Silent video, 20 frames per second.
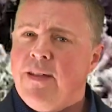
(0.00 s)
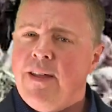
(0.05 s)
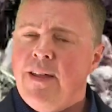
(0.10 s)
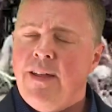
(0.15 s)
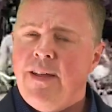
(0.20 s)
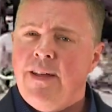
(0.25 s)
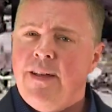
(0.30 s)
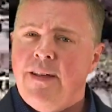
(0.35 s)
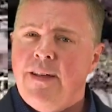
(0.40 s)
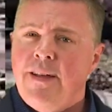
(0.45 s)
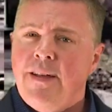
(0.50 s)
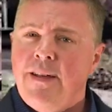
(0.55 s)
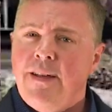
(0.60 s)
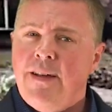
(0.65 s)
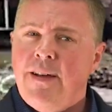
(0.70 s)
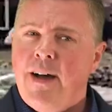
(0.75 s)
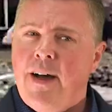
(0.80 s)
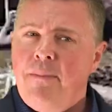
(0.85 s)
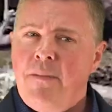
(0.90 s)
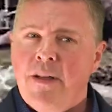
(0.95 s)
it,
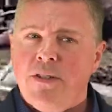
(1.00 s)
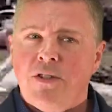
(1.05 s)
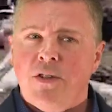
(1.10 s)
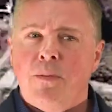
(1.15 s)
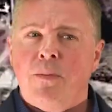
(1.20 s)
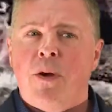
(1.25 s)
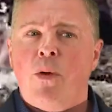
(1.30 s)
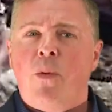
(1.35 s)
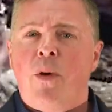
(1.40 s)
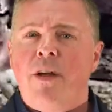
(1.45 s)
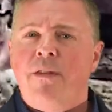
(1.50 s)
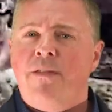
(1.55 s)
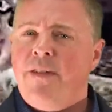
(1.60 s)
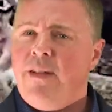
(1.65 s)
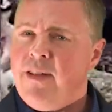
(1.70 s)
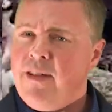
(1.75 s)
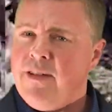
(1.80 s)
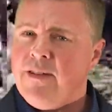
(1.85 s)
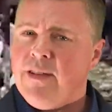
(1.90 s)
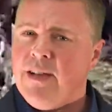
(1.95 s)
I'm not sure my wife
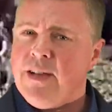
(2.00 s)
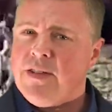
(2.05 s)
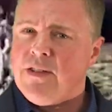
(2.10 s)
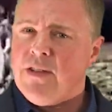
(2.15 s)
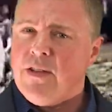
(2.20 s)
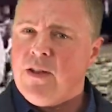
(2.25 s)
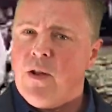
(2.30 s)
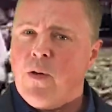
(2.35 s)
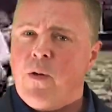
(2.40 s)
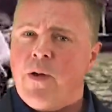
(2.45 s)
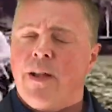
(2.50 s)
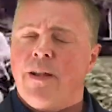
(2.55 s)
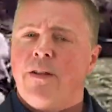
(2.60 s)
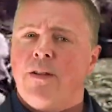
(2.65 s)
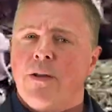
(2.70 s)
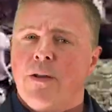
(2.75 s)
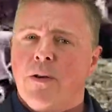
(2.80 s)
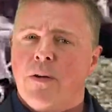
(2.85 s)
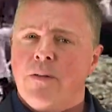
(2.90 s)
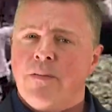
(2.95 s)
and kids actually know what I
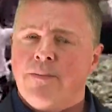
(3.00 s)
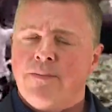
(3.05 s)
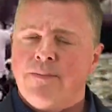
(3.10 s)
do.